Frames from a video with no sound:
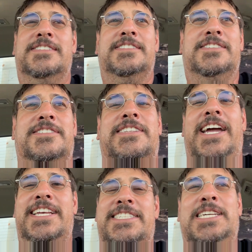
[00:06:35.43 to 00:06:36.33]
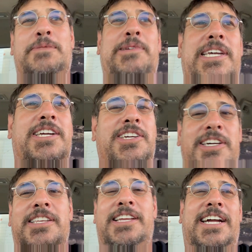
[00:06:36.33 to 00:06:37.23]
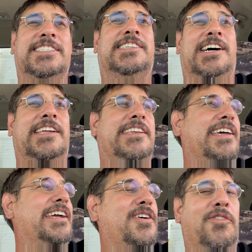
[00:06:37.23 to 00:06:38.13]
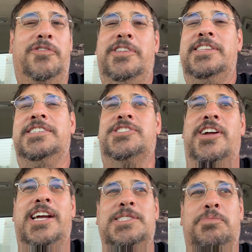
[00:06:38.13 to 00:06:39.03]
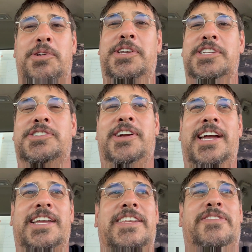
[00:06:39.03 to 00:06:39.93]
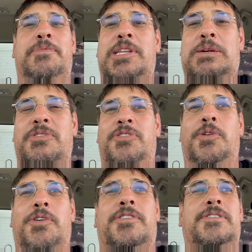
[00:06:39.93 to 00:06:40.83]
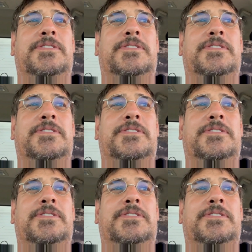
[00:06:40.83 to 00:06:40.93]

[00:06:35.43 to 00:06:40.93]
looks like it's gonna be a good, nice, hot day. Hopefully the track's a pretty good track. never been there before.